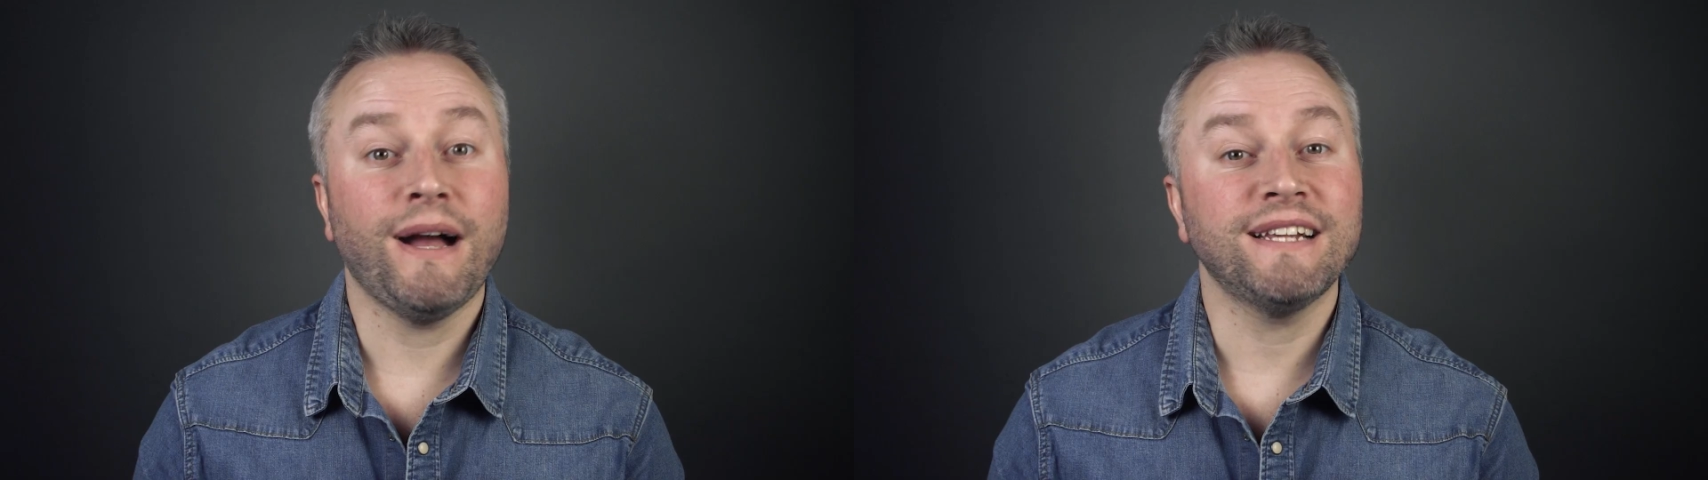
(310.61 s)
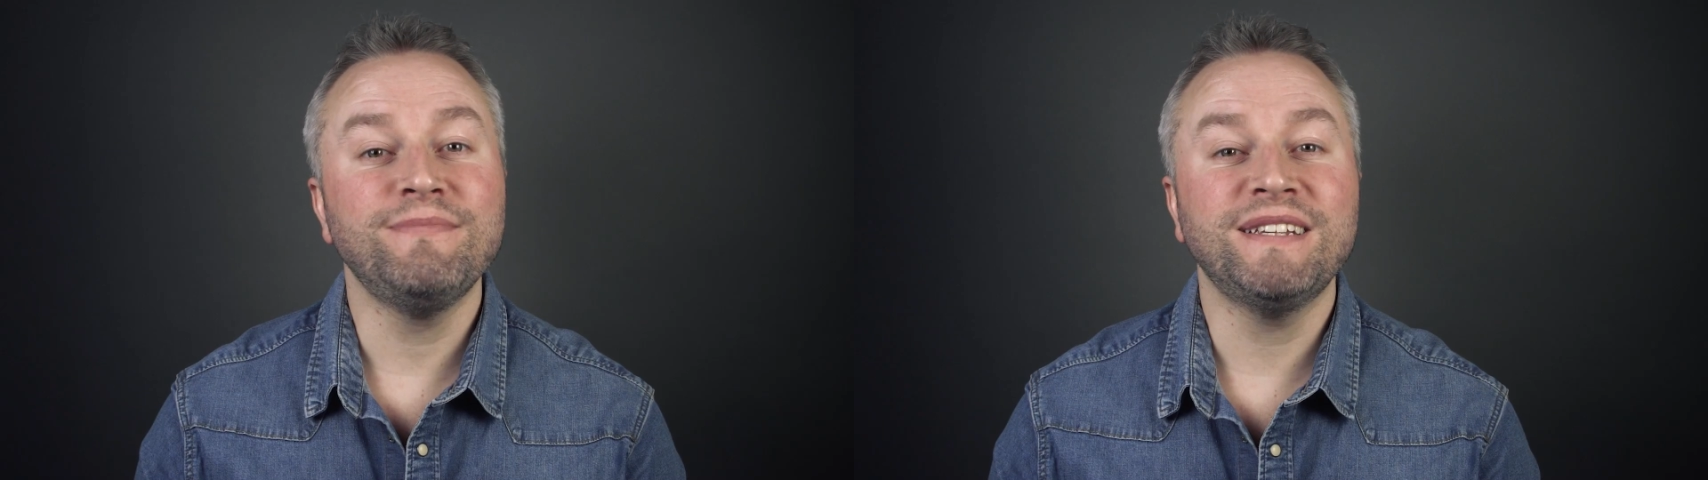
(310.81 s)

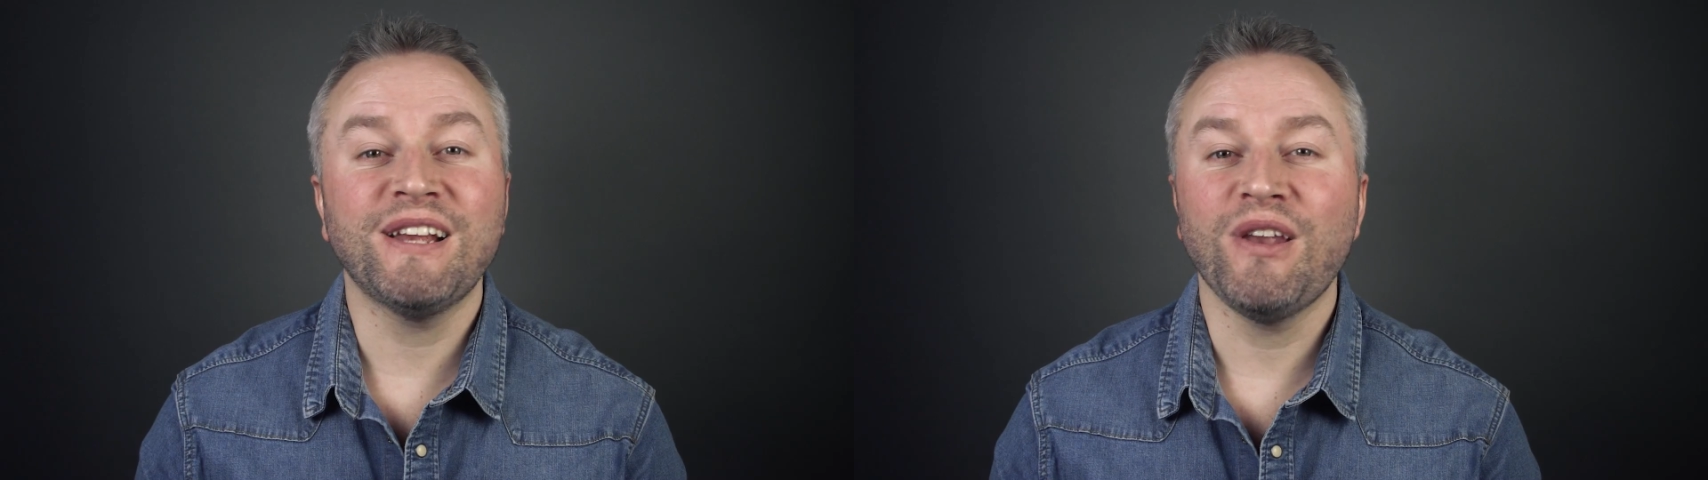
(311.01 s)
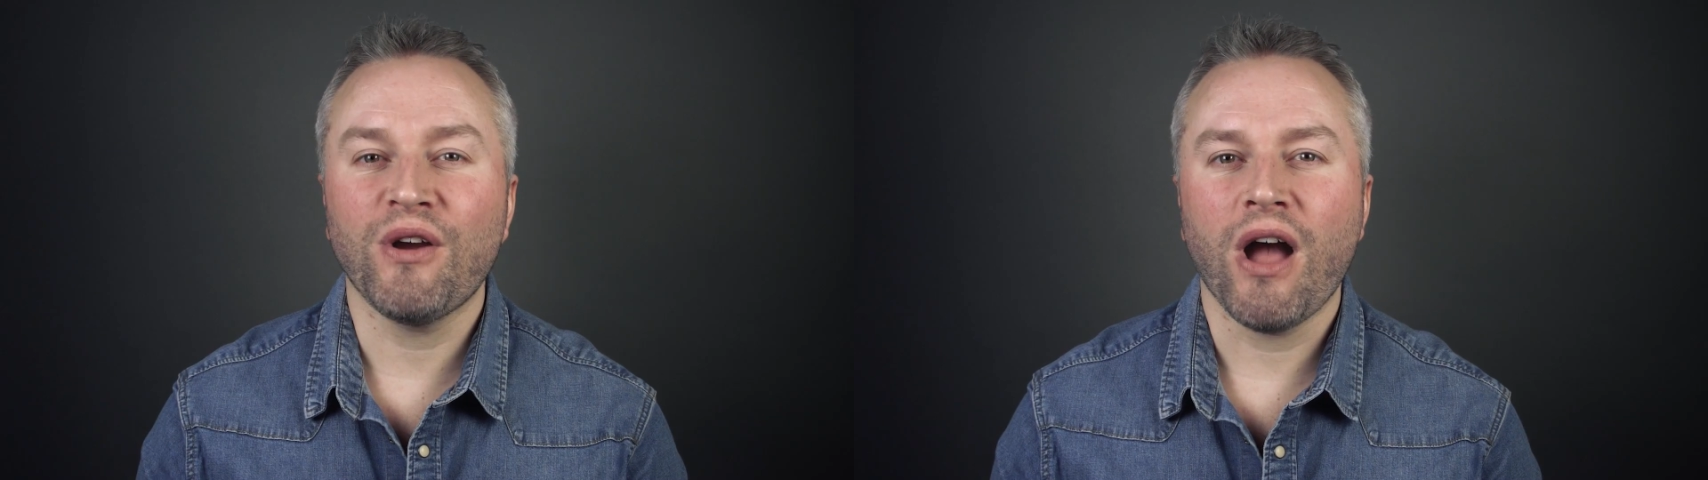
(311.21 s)
But
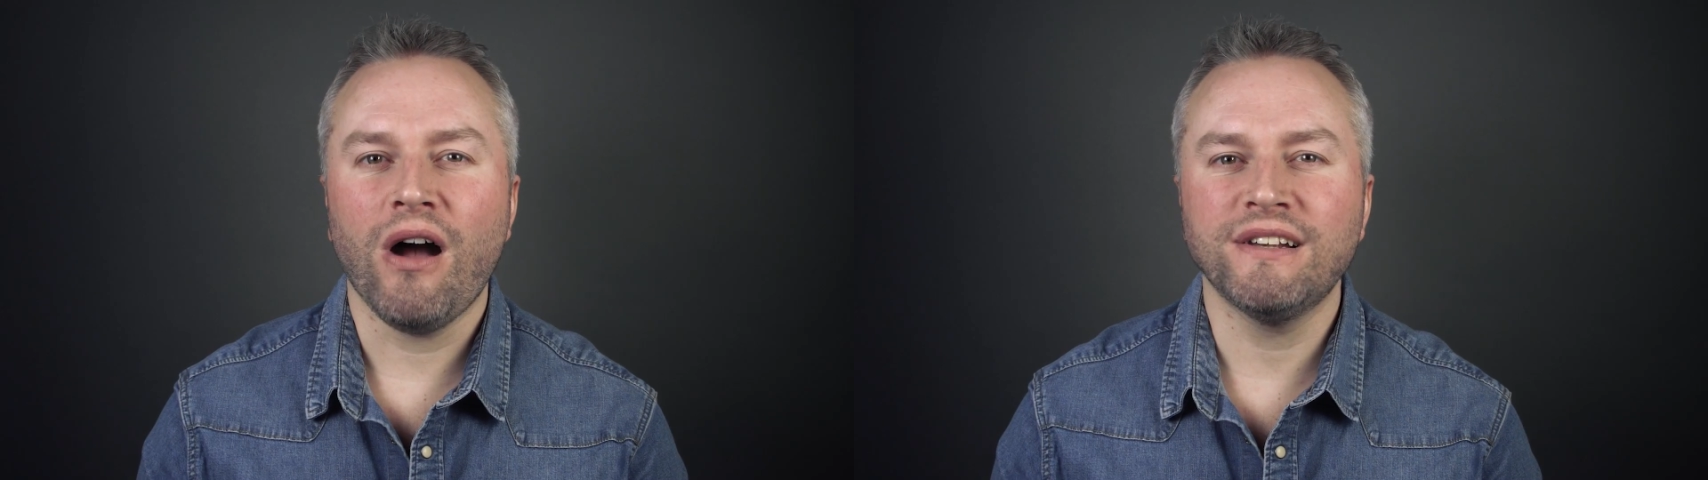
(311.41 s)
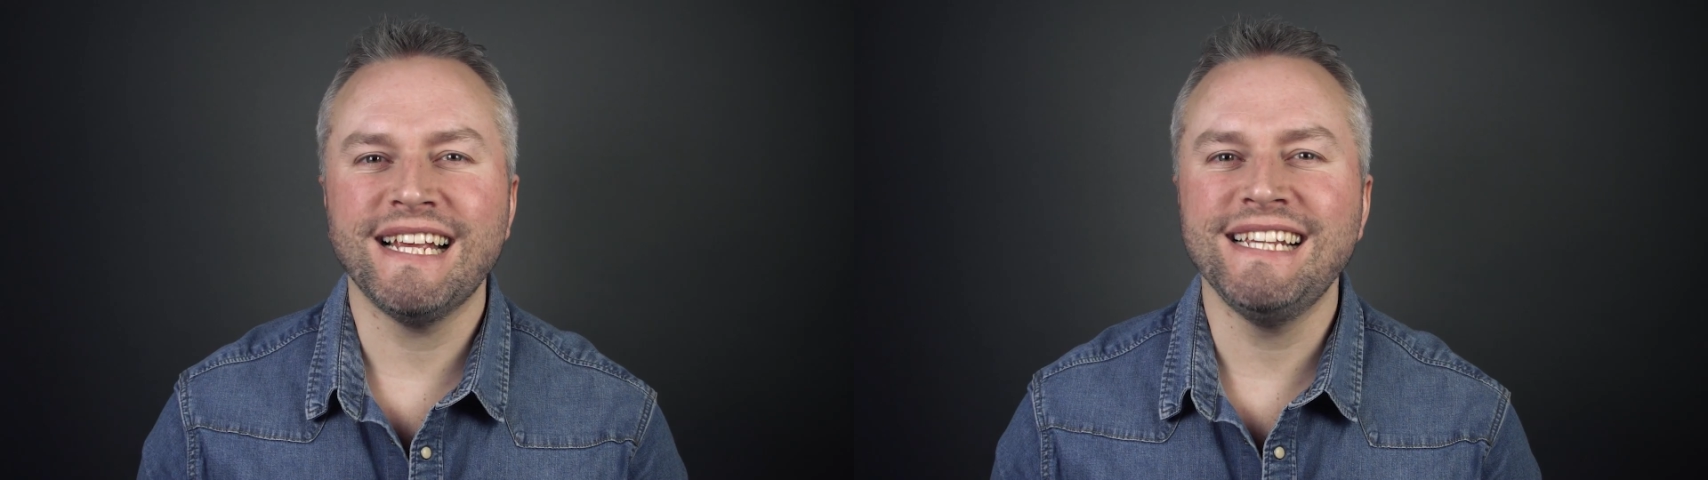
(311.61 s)
Mr.
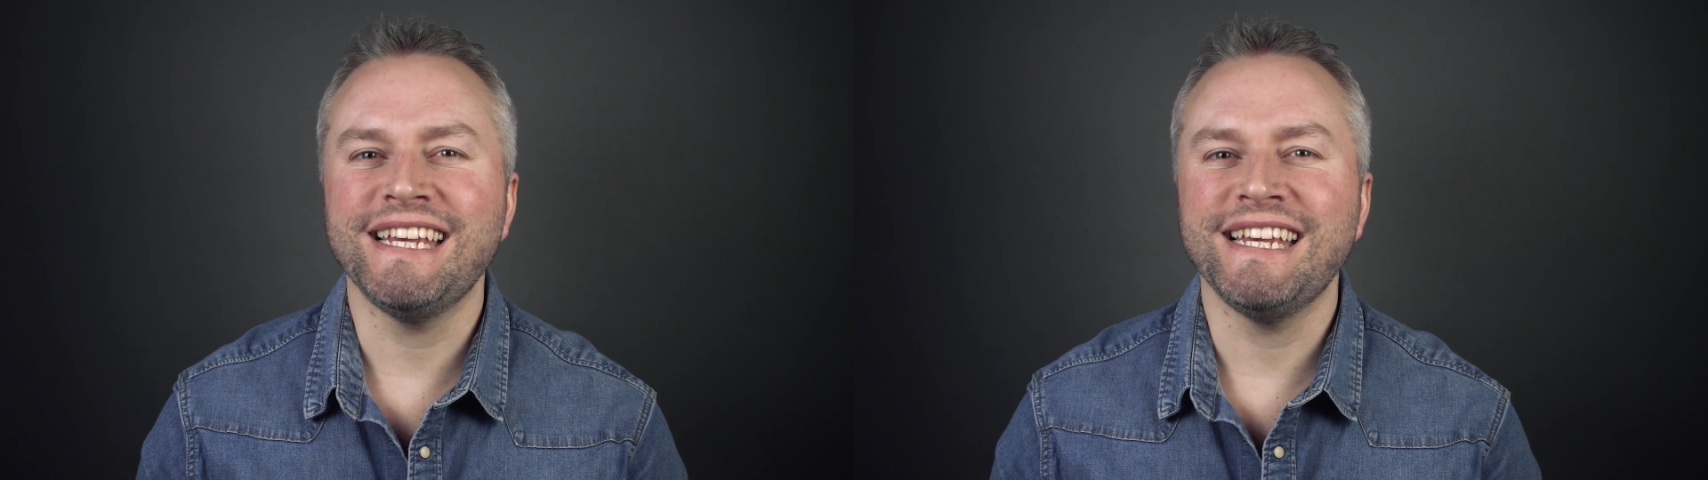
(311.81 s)
Lockhart is